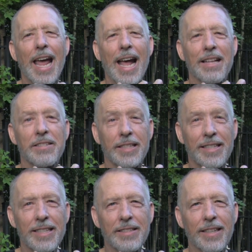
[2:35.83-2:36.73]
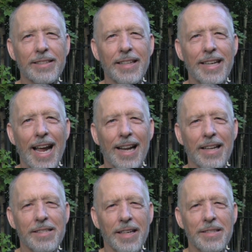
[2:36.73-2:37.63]
and statistical
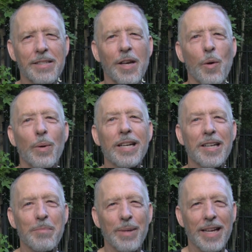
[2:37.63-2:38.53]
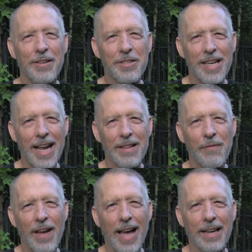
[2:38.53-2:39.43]
analysis would help me understand the
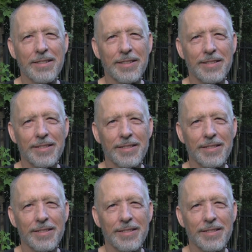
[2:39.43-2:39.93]
facts.